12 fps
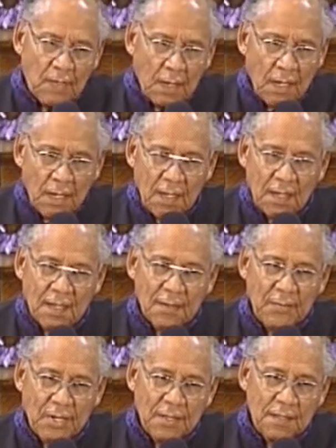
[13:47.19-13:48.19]

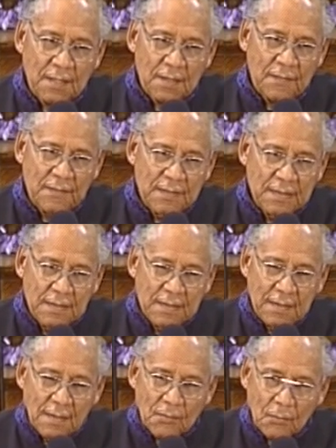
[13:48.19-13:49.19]
Amen.
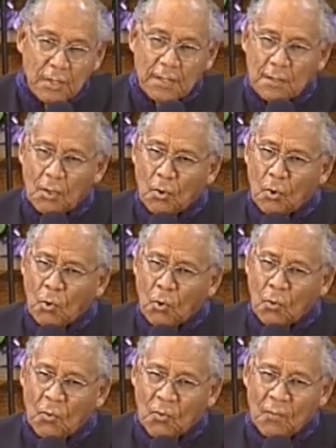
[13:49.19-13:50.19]
We
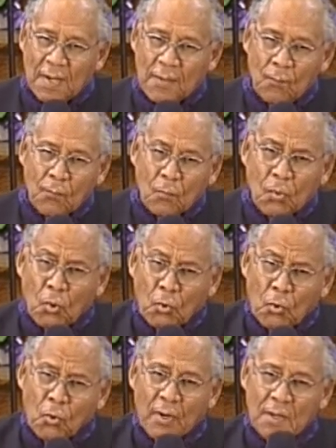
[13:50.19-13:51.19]
know
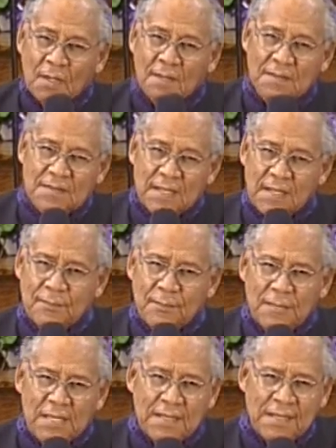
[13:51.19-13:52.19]
more
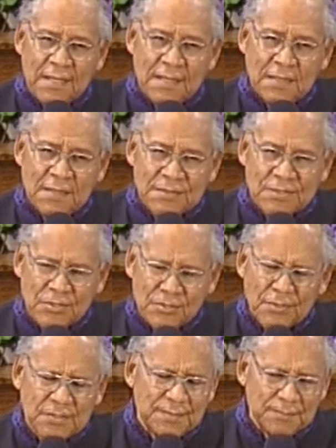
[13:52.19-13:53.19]
than many
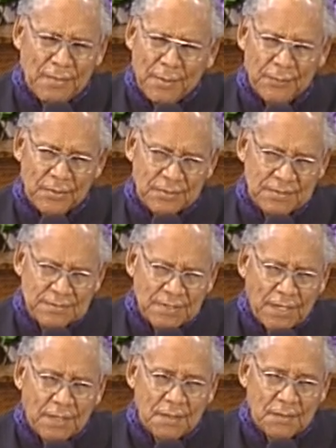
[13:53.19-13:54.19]
church members.
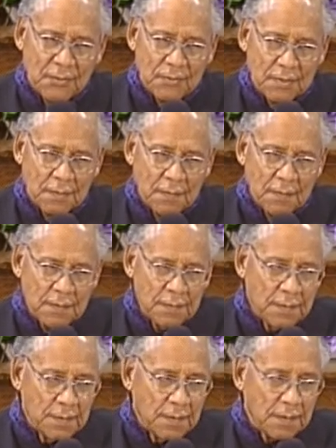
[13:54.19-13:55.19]
Hallelujah.
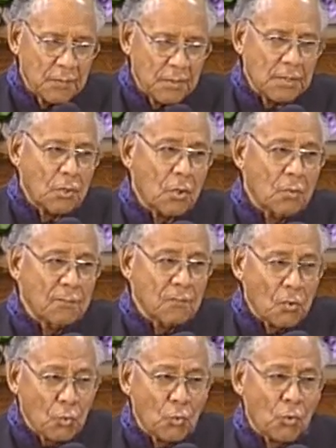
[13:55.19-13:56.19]
We know
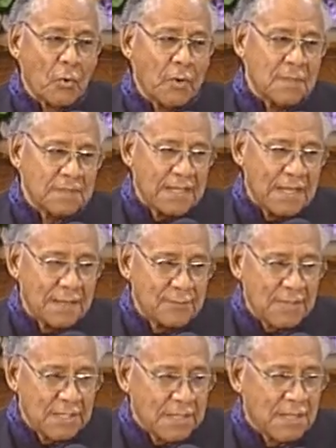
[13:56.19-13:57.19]
more than
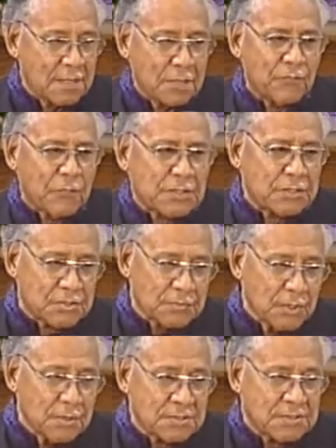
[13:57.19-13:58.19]
many
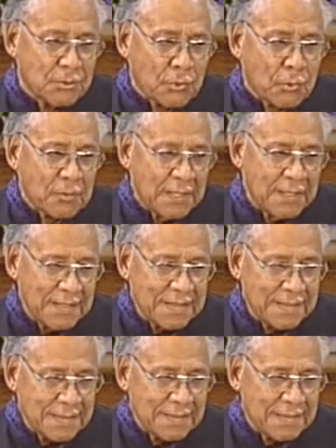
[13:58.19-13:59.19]
individuals who
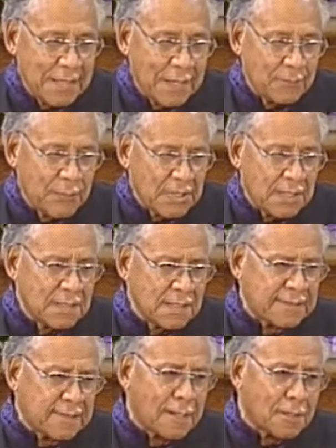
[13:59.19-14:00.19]
uh, have been to
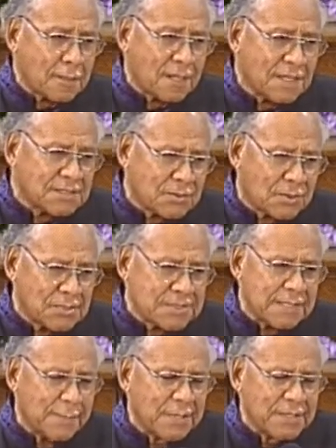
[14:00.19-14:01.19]
theological
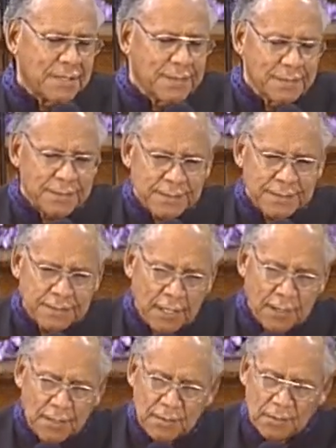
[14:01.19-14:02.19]
seminary.
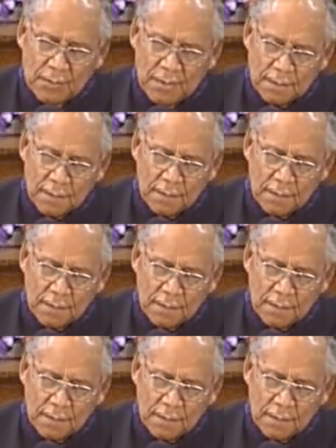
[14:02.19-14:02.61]
Hallelujah.